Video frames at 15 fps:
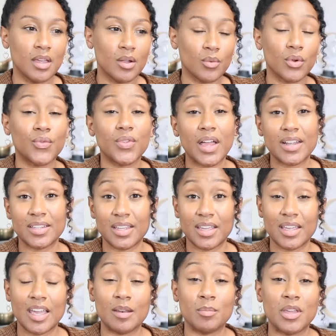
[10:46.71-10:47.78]
reflecting
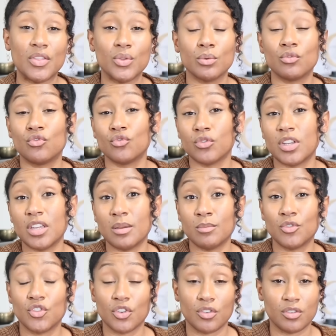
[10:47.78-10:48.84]
can be through dream
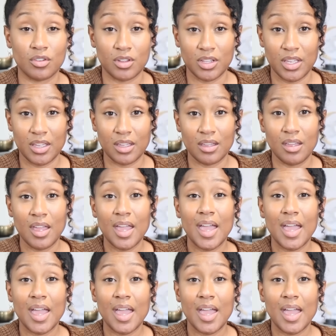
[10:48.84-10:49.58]
journaling